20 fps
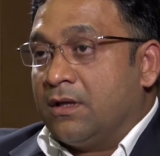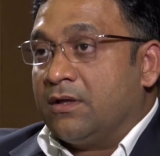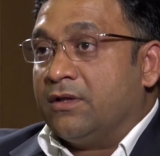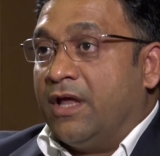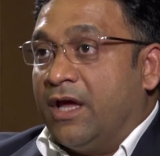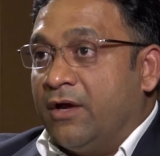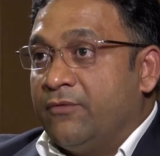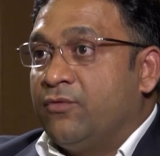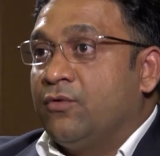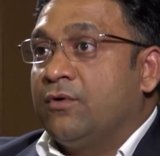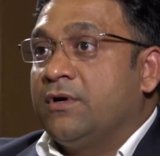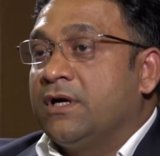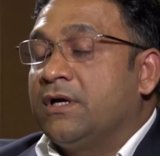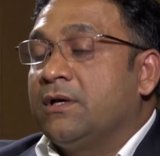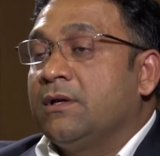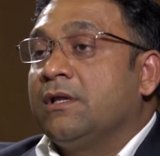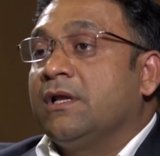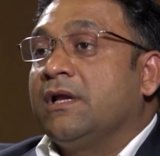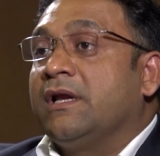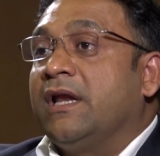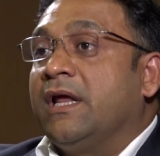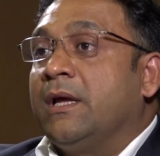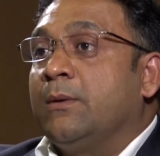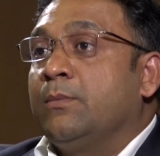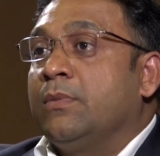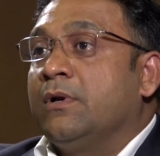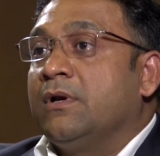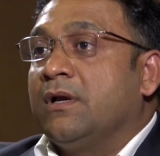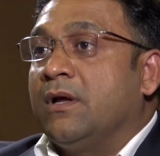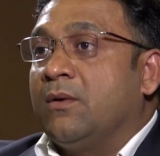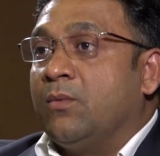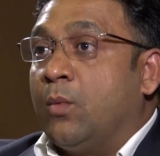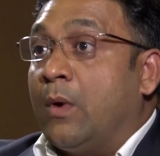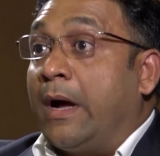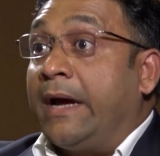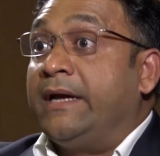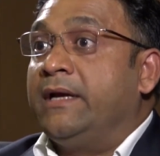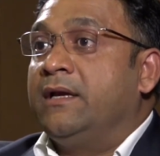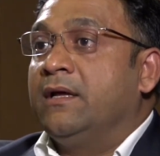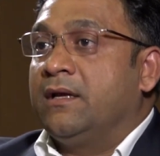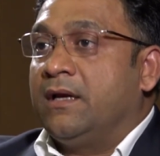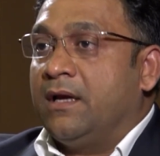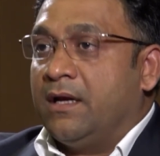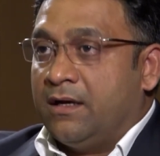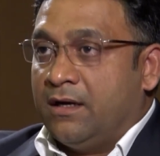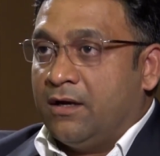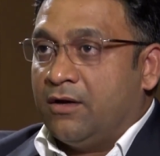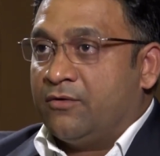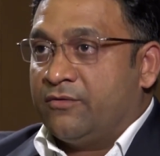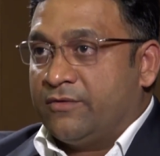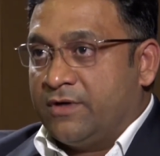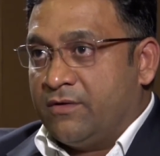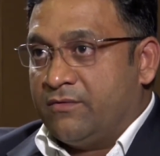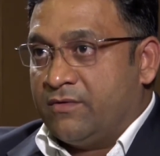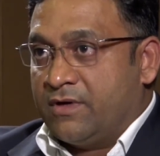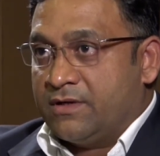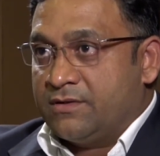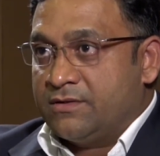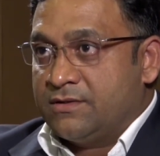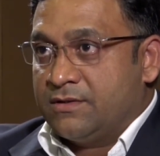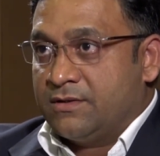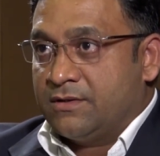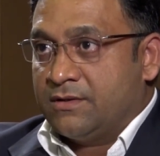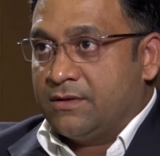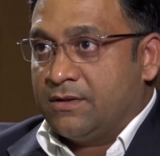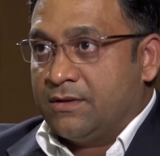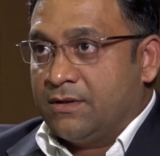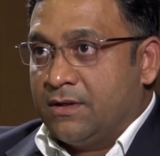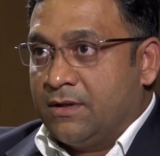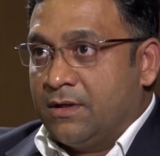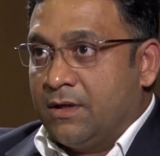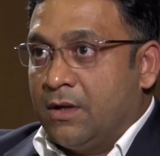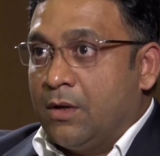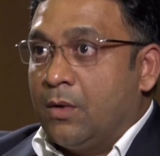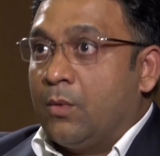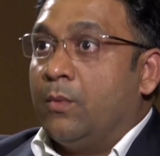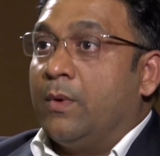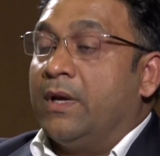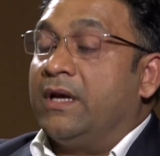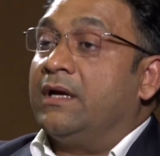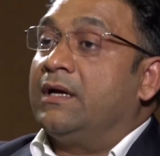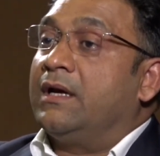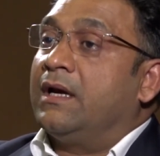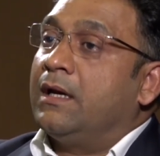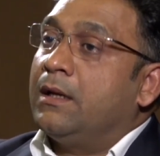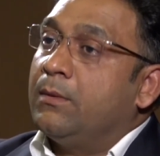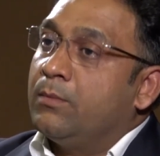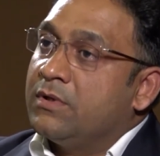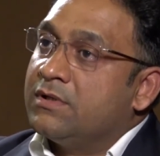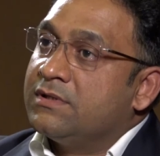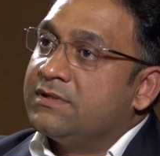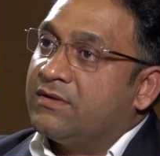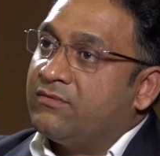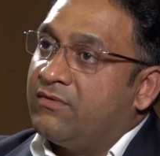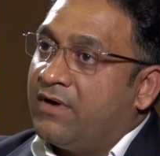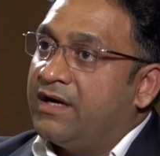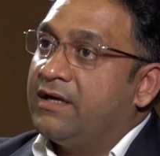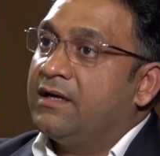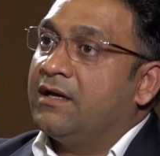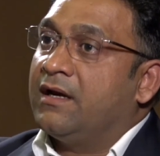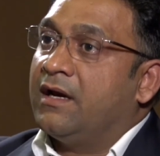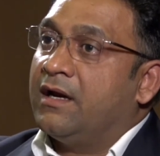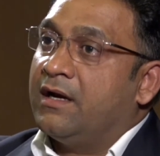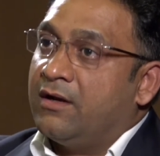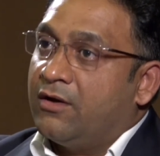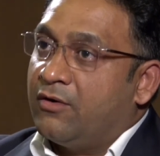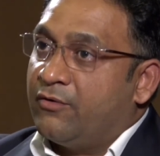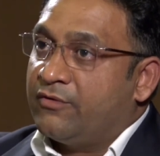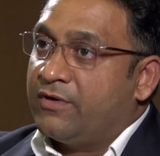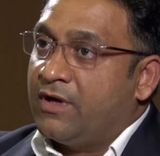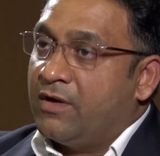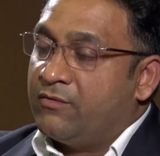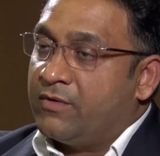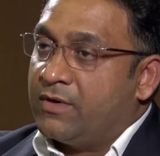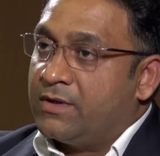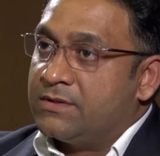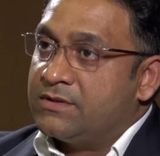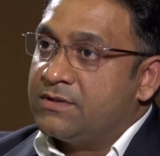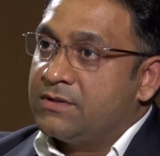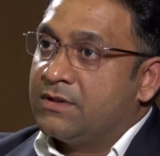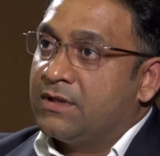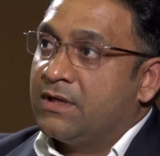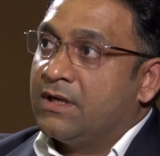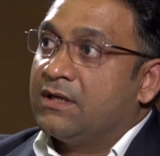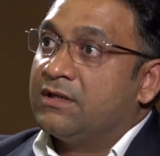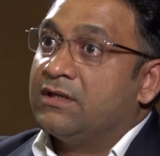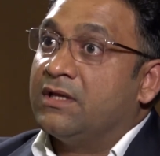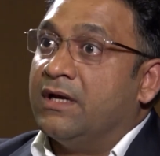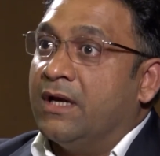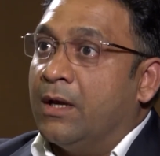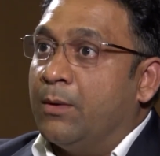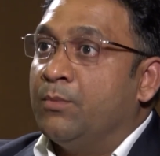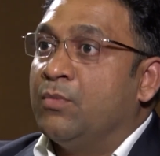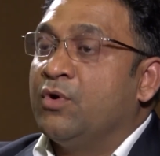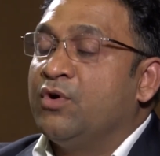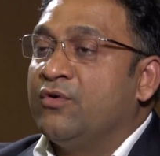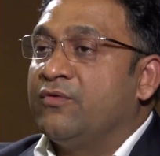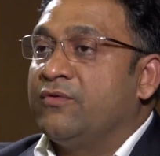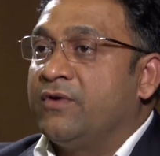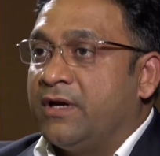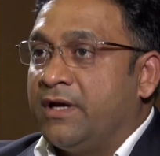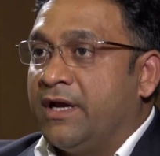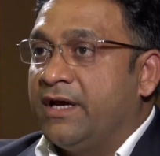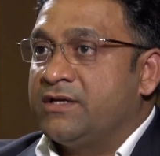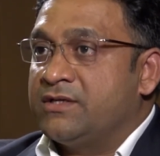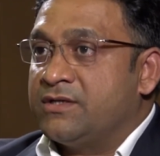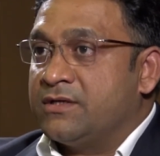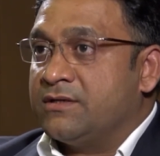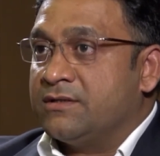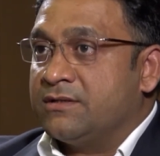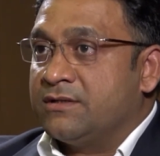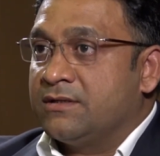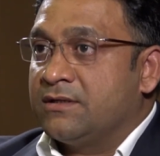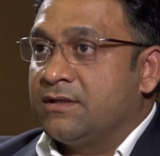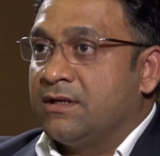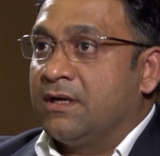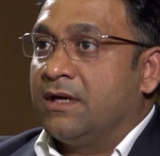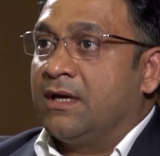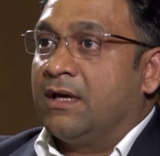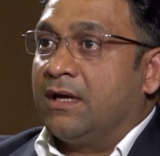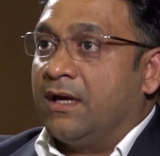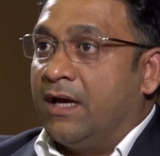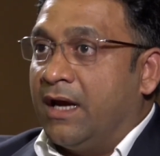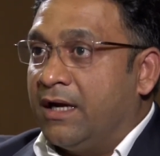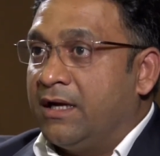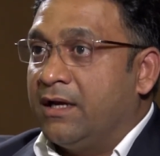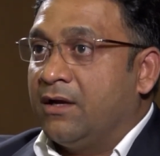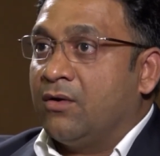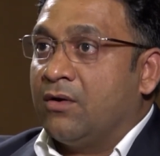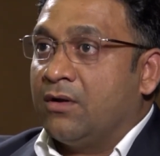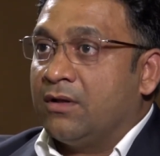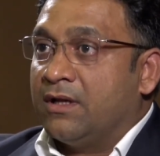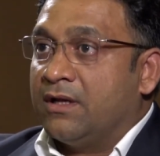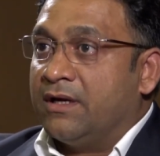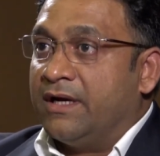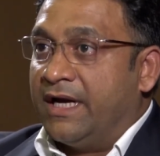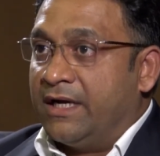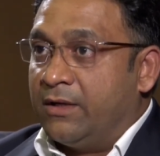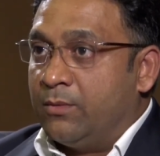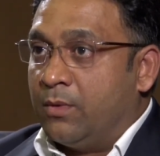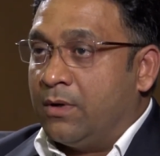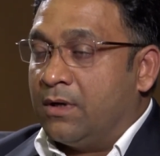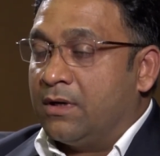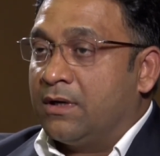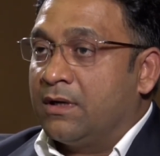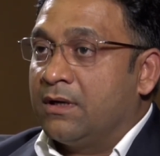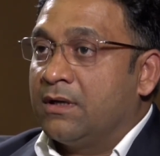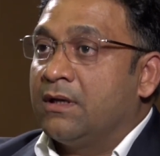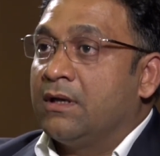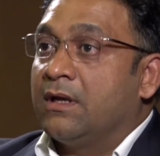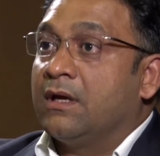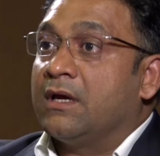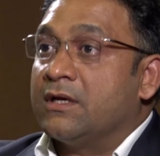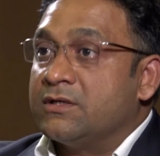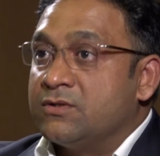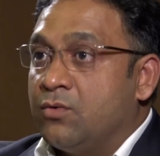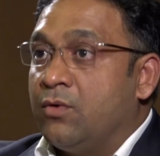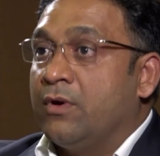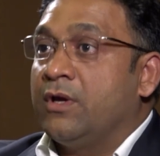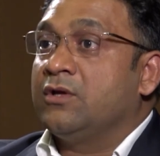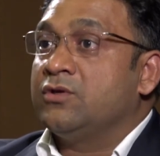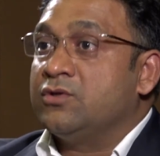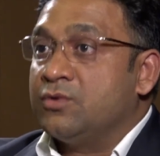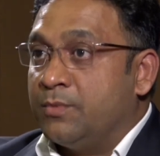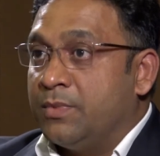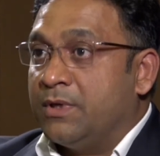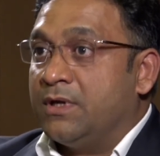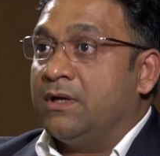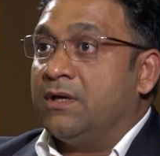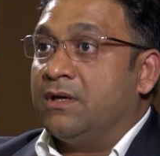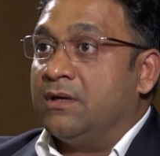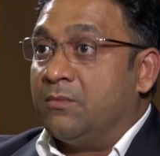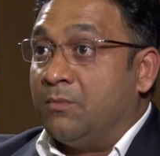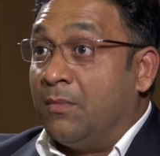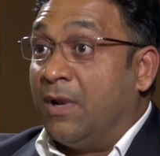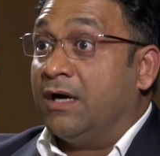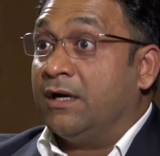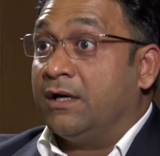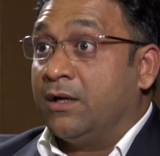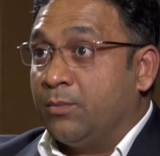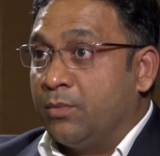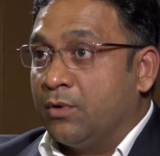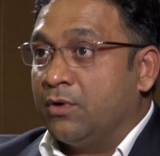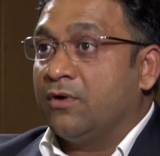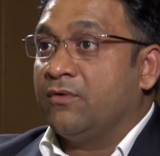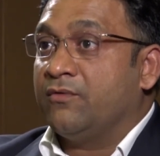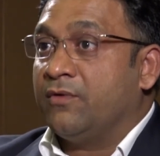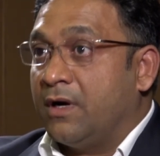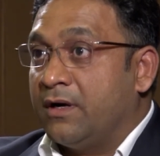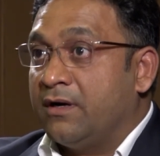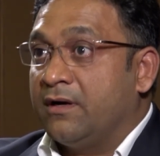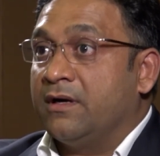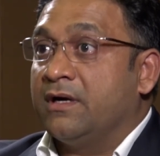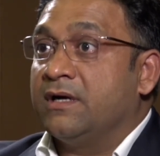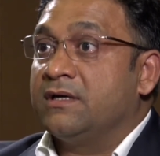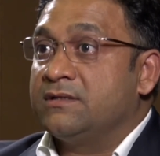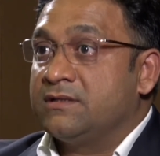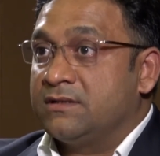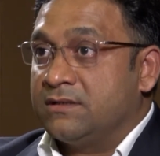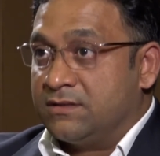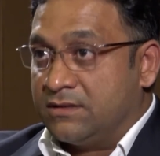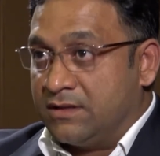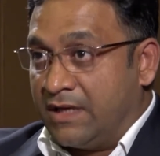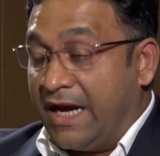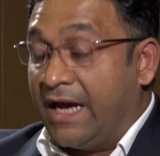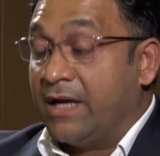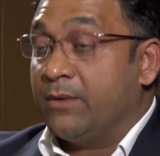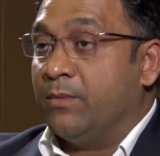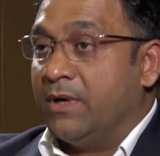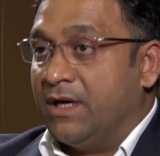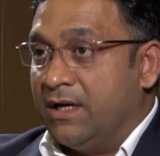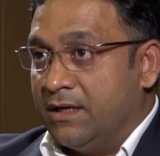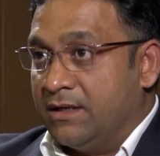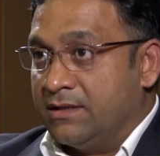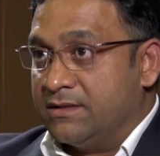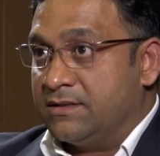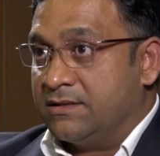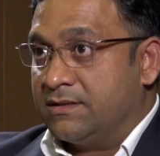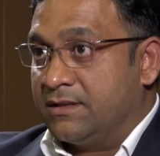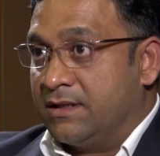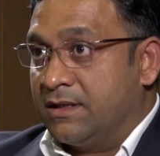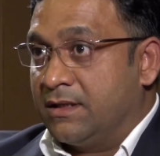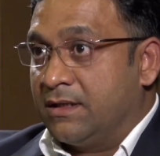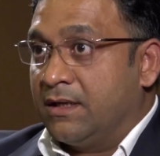Therefore, it will enable a wider area of coverage. When it enables a wider area of coverage, the number of connections getting on the network is going to be multiple of hundreds and millions.